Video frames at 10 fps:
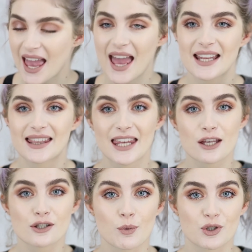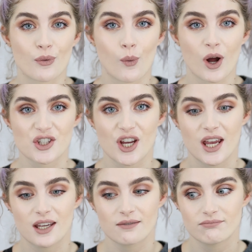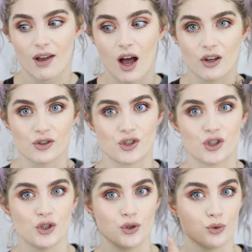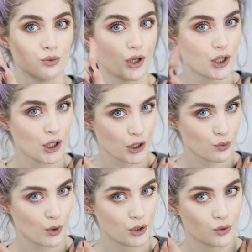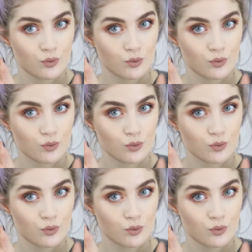And thank you so much for watching. I'll see you in the next one.